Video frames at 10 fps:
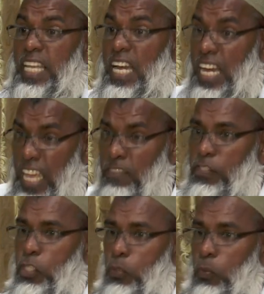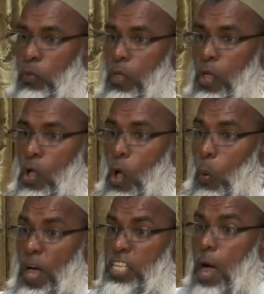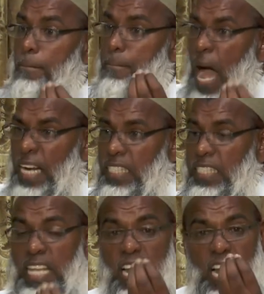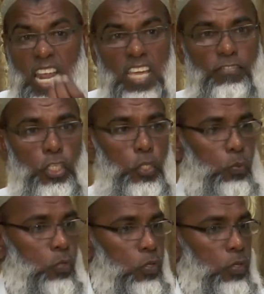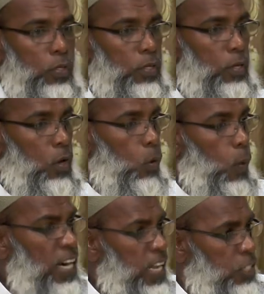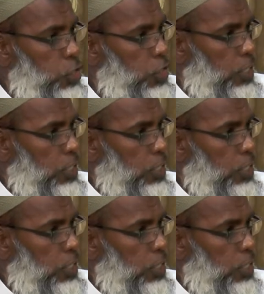leaves you, when your modesty leaves you, when the